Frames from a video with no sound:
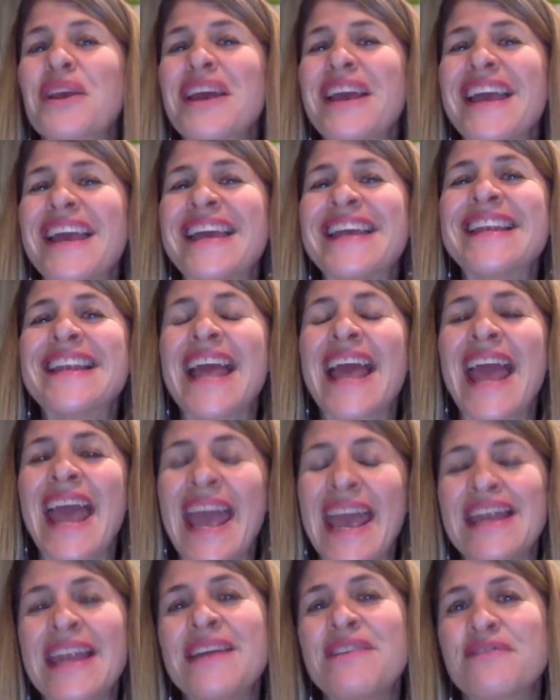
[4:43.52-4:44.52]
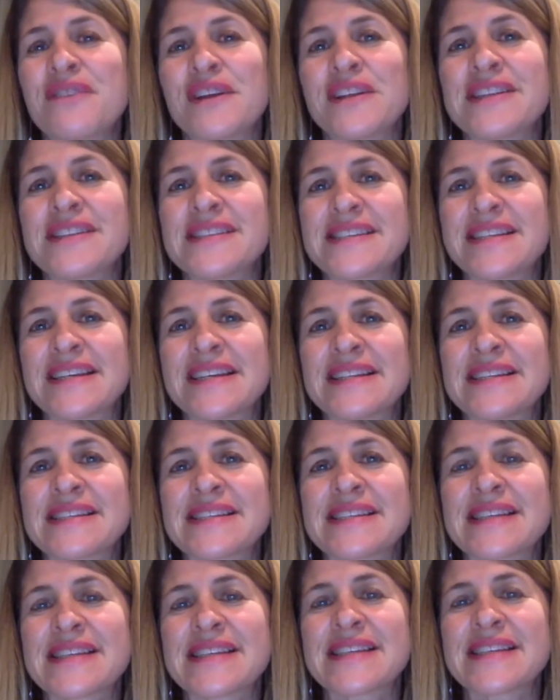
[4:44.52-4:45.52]
in Haiti, for
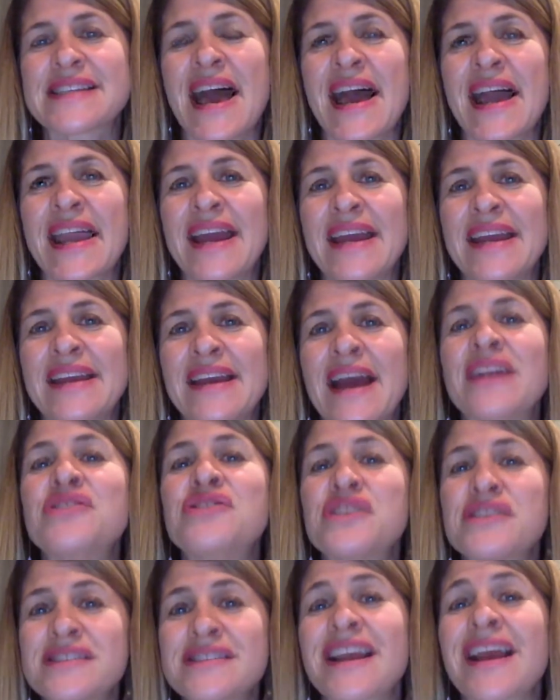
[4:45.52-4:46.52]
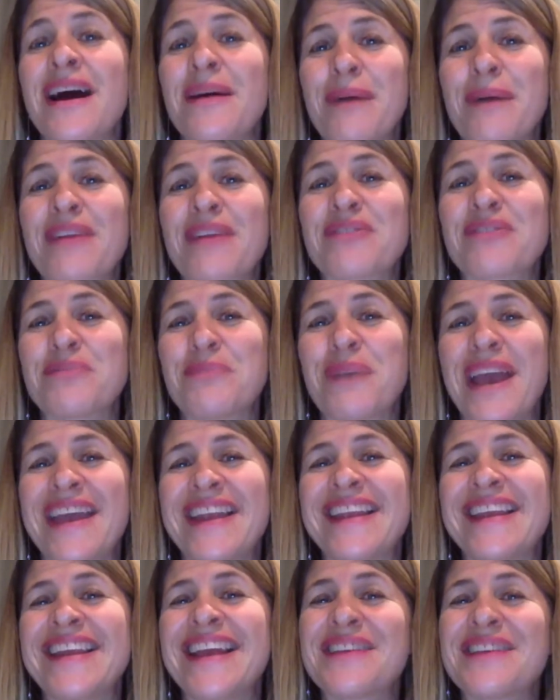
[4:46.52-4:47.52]
instance, I just got back from
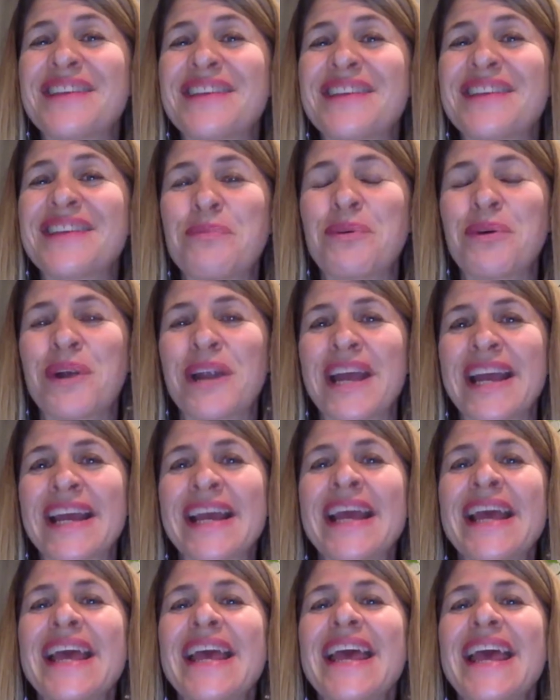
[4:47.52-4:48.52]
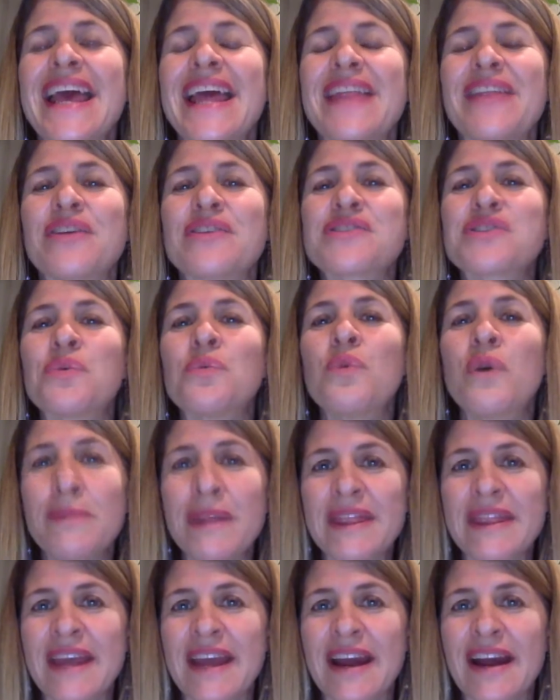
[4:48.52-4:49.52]
Haiti yesterday morning. There's a
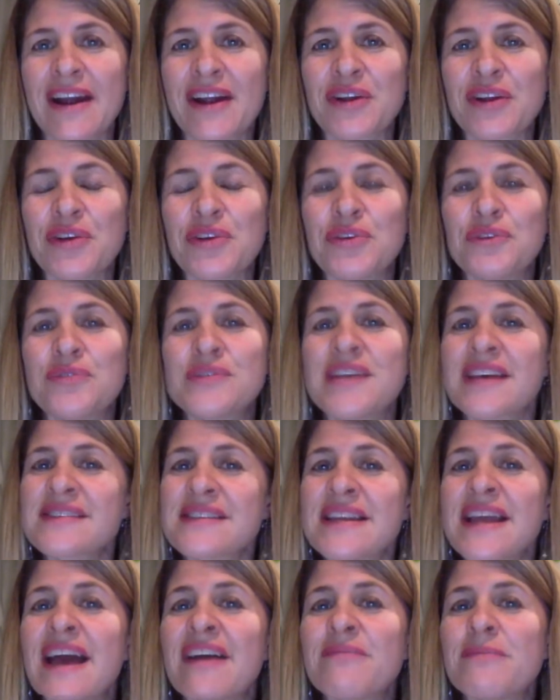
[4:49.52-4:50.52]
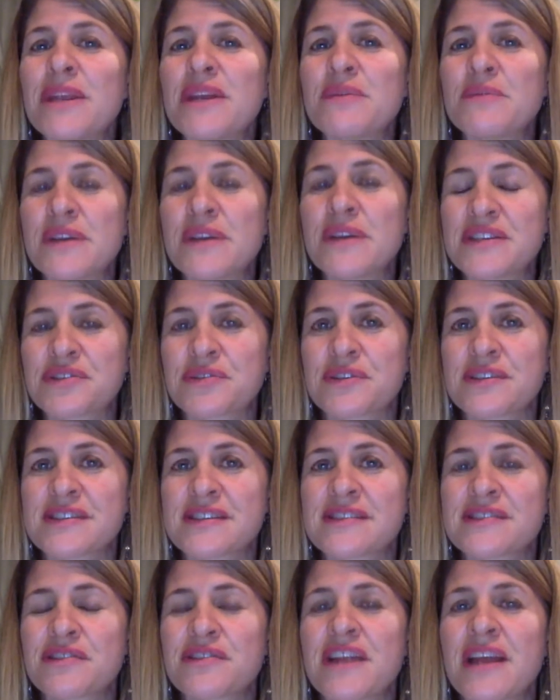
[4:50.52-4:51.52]
woman there who doesn't have many
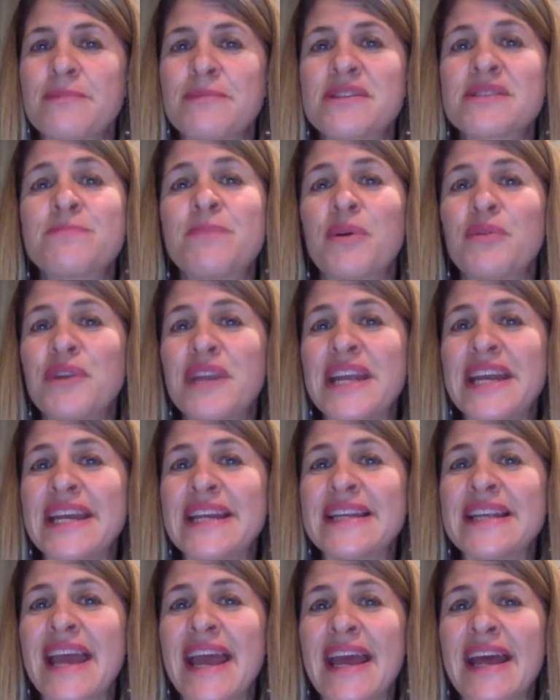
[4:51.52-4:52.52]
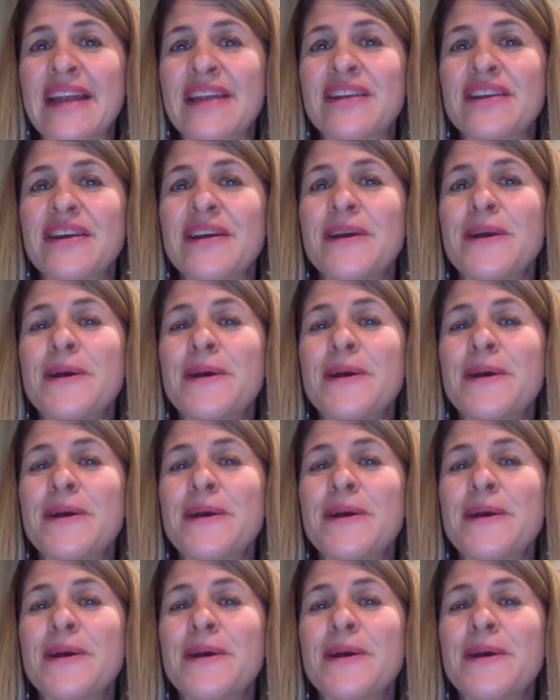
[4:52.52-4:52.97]
resources. Her name is Bonite, and